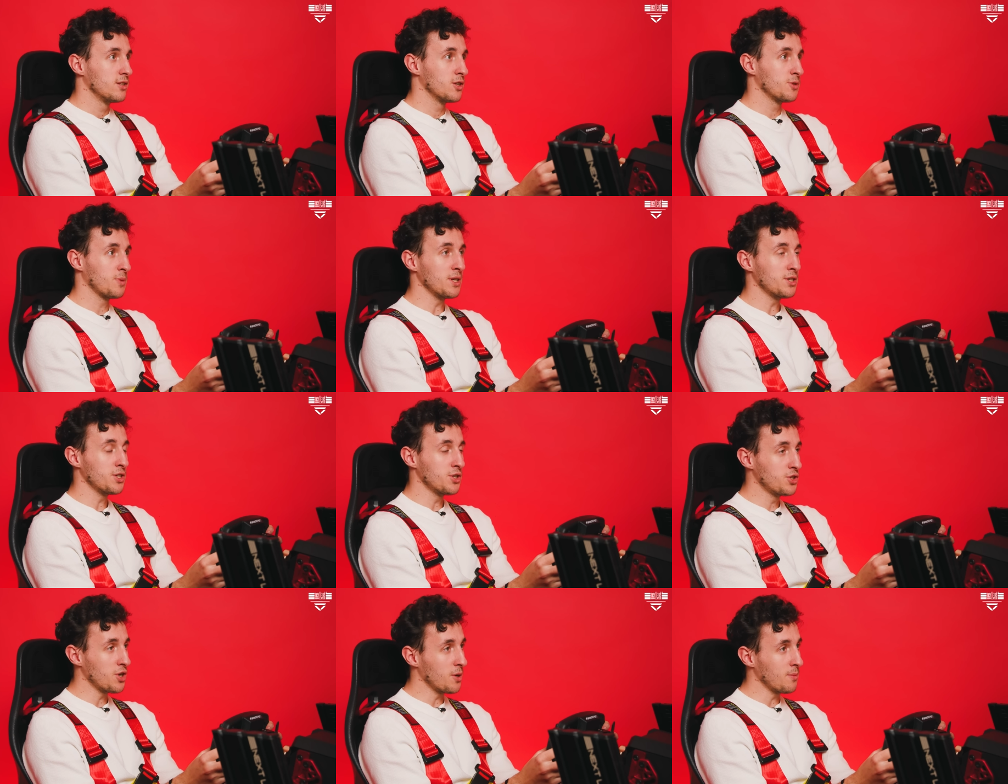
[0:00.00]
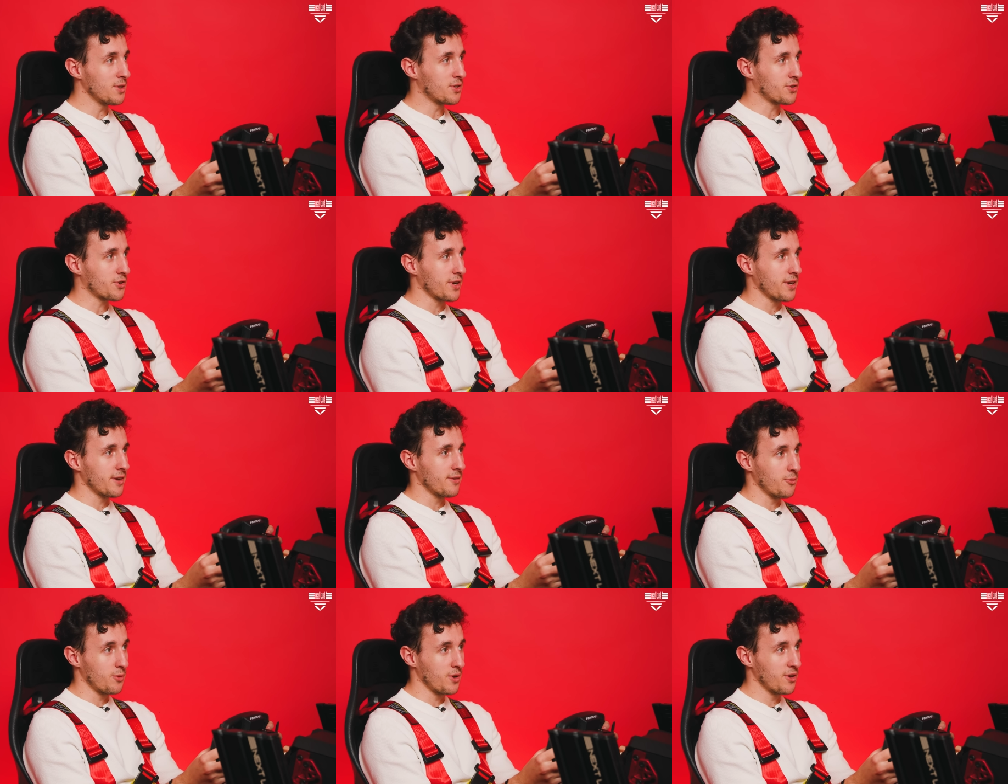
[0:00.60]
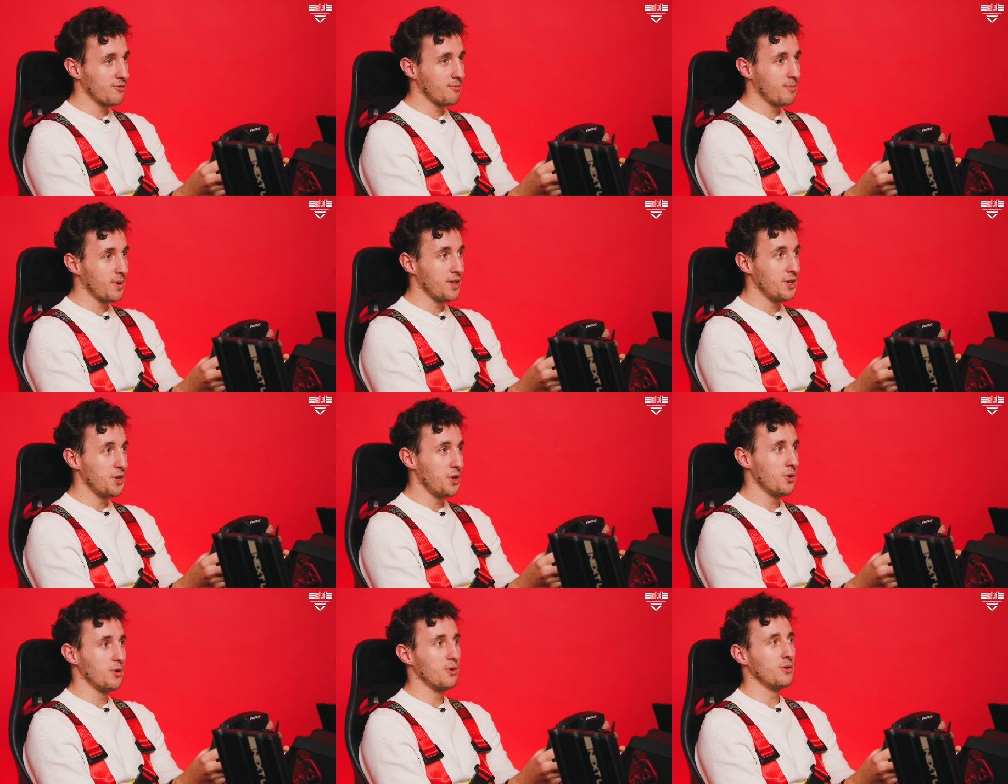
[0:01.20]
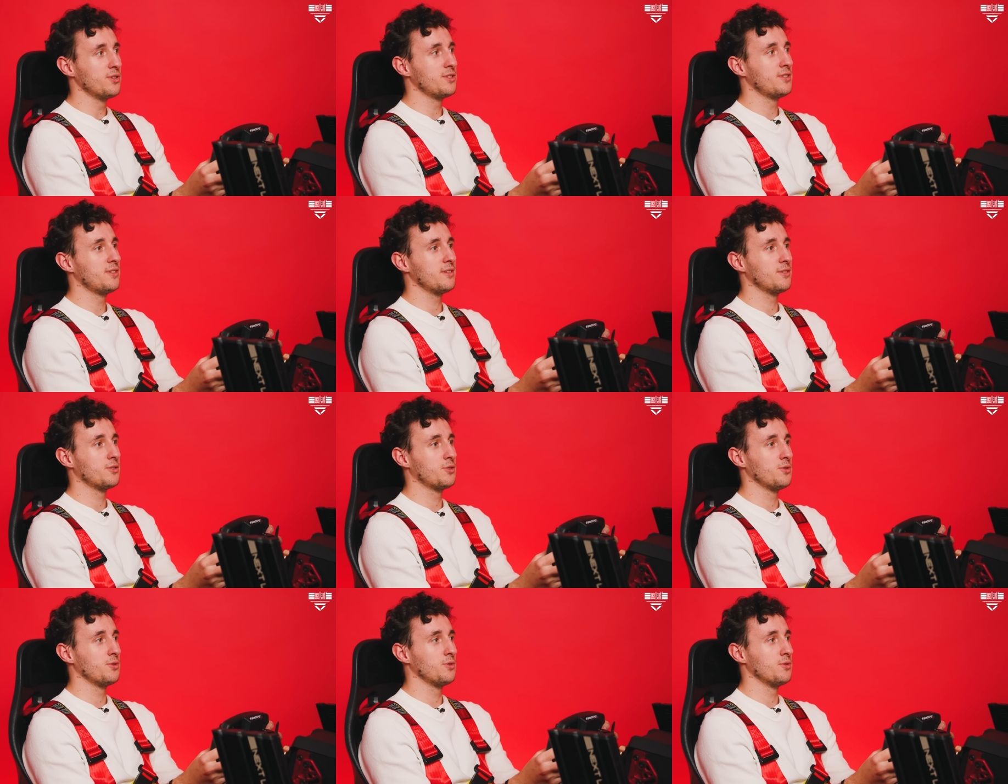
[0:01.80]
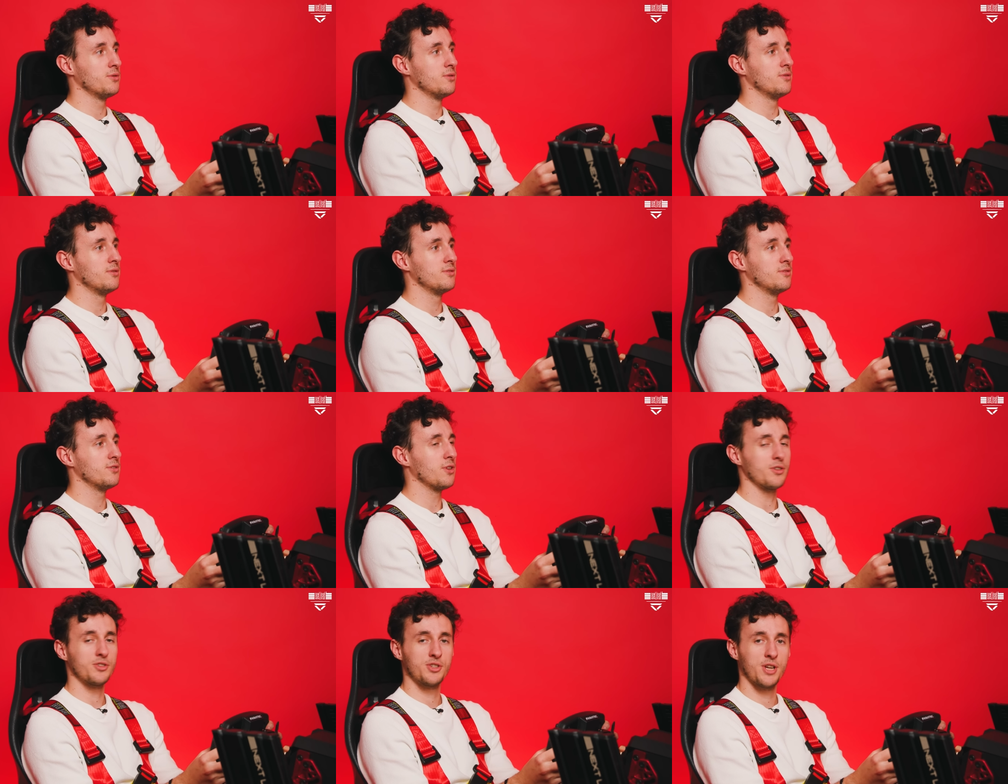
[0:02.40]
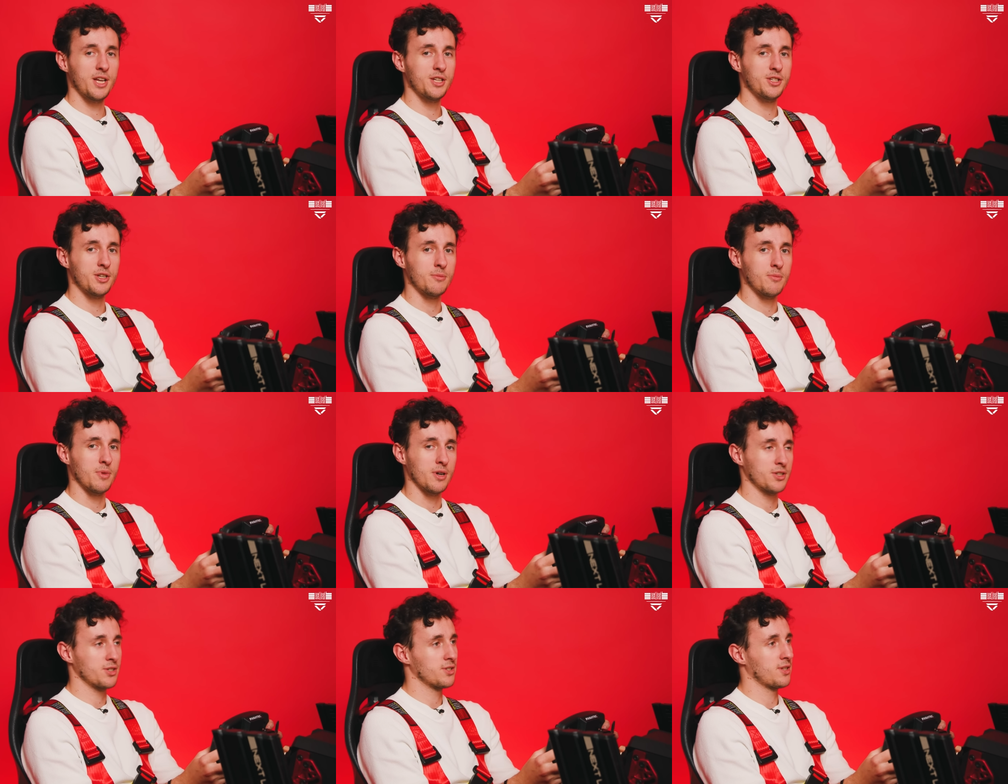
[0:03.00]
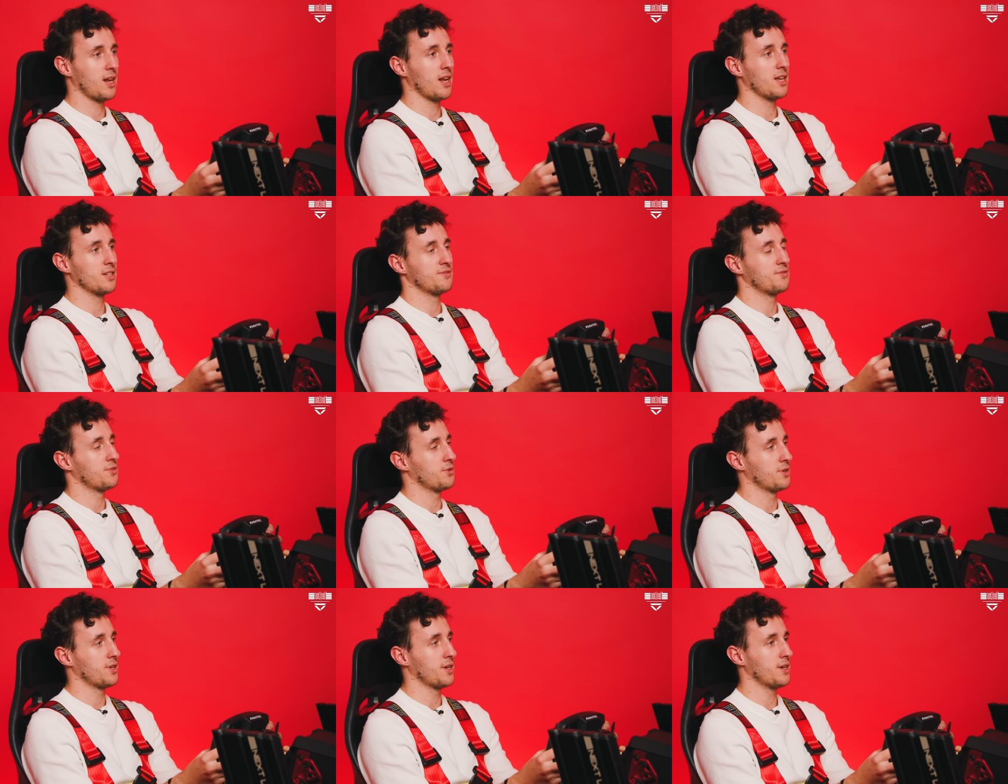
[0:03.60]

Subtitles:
Suspension geometry, we've been used to not changing much the last few